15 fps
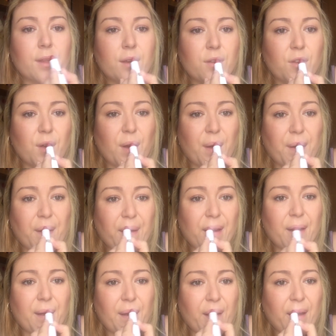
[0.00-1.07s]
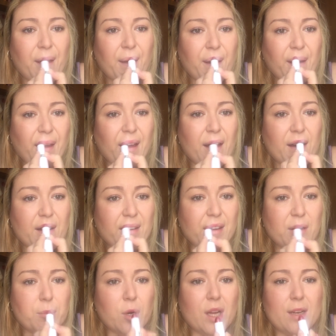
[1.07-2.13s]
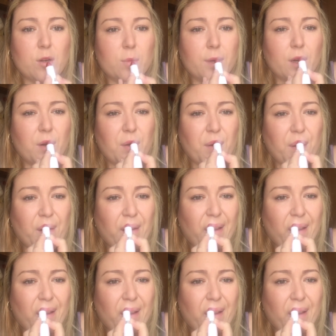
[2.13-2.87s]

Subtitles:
So I'm just going to put a little bit on